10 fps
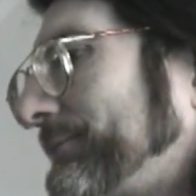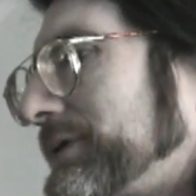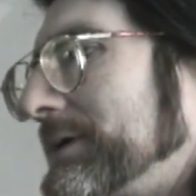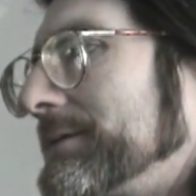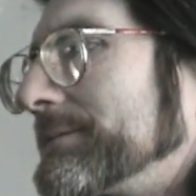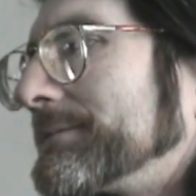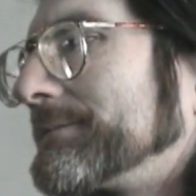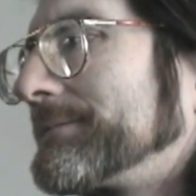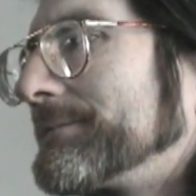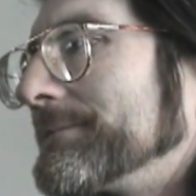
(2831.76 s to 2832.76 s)
part,
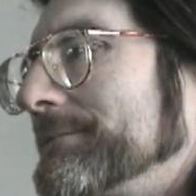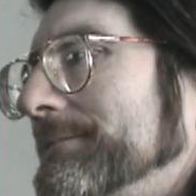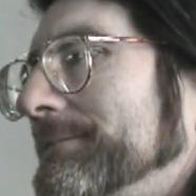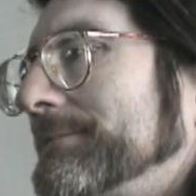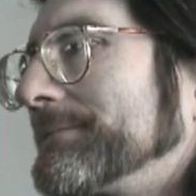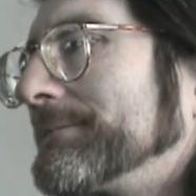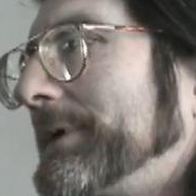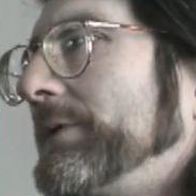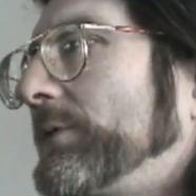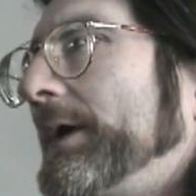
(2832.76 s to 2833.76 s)

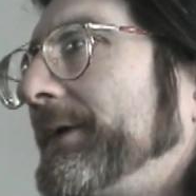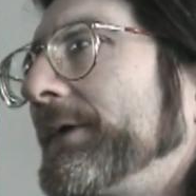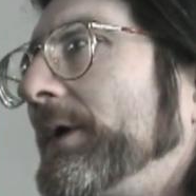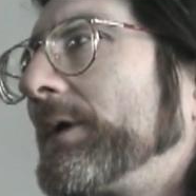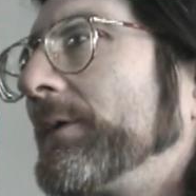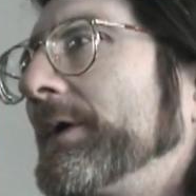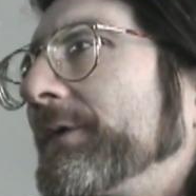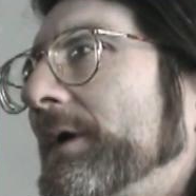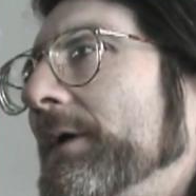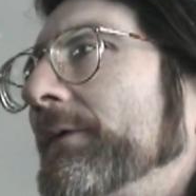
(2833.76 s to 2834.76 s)
you wouldn't do it, would
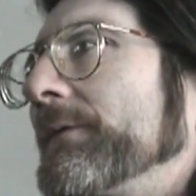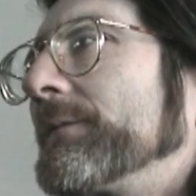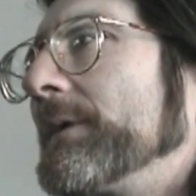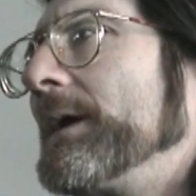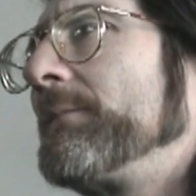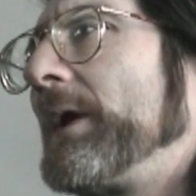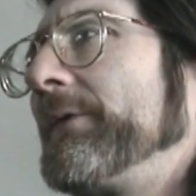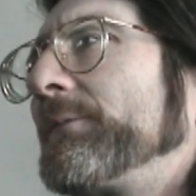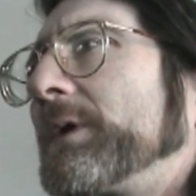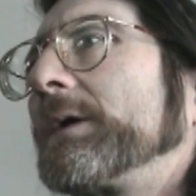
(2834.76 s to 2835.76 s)
you? Because the
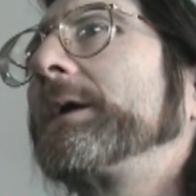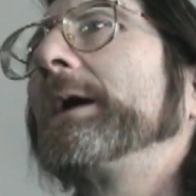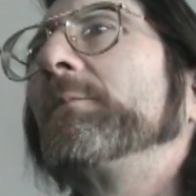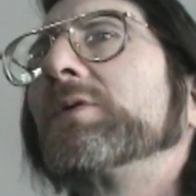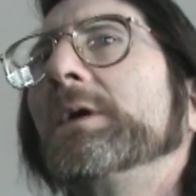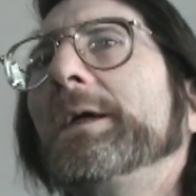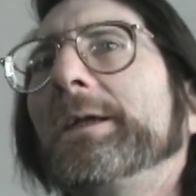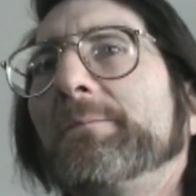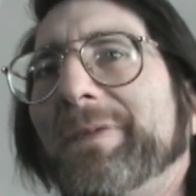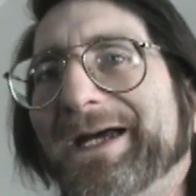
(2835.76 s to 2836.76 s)
unpleasant part can get
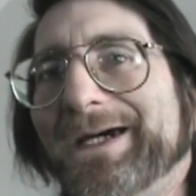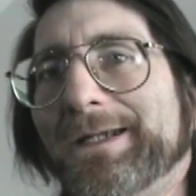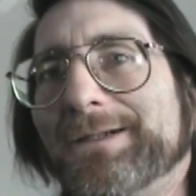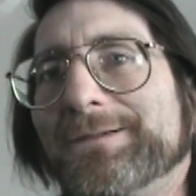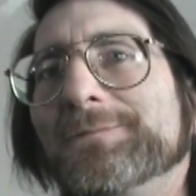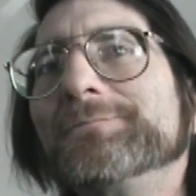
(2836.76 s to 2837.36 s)
pretty bad, huh?